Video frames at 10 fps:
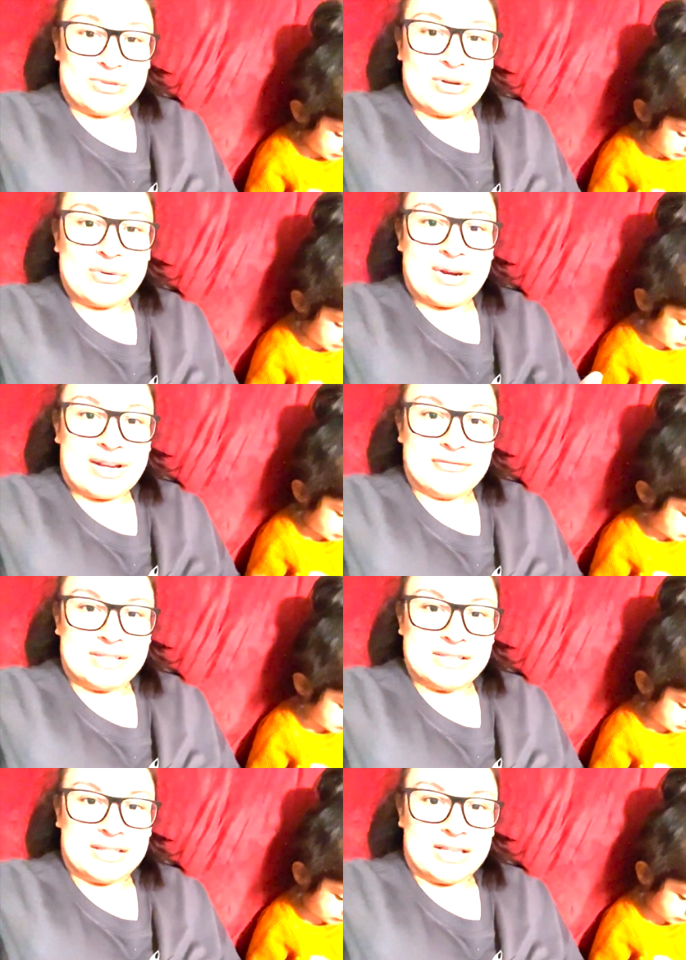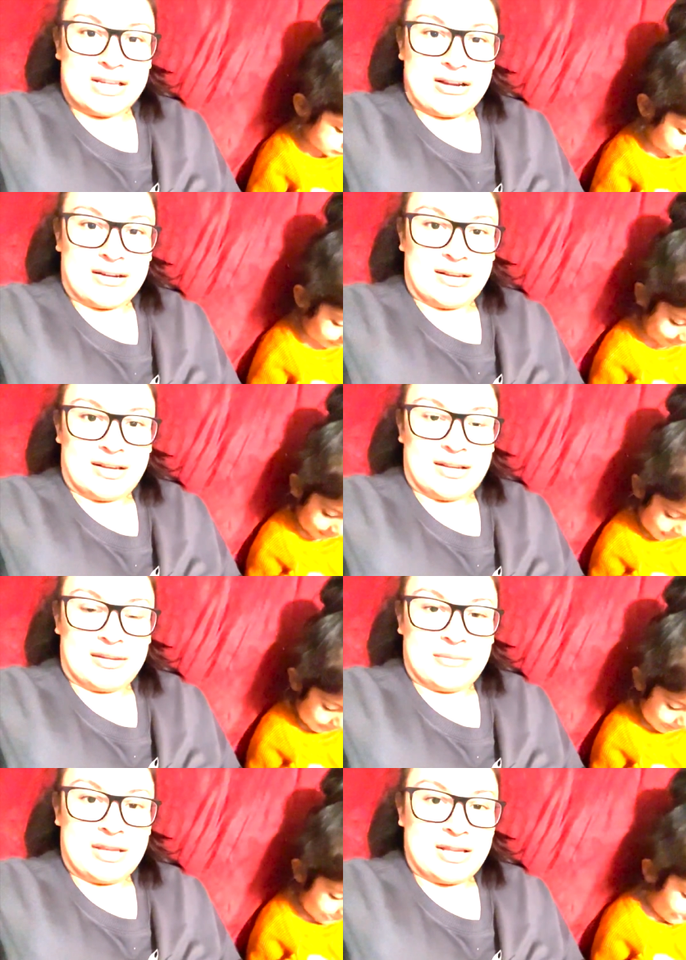know, I recently got him
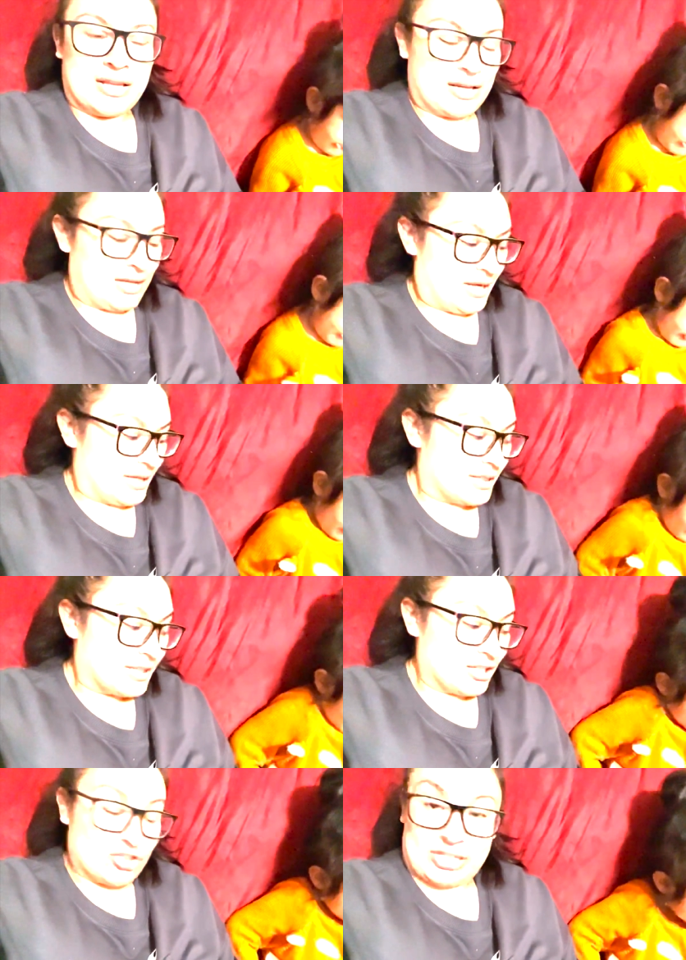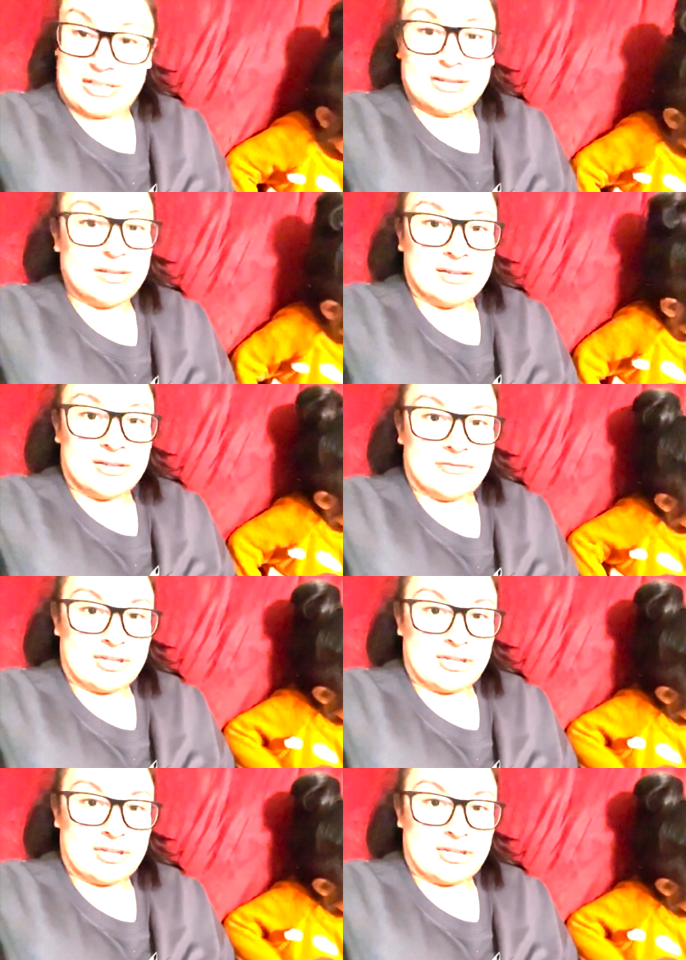a kitchen for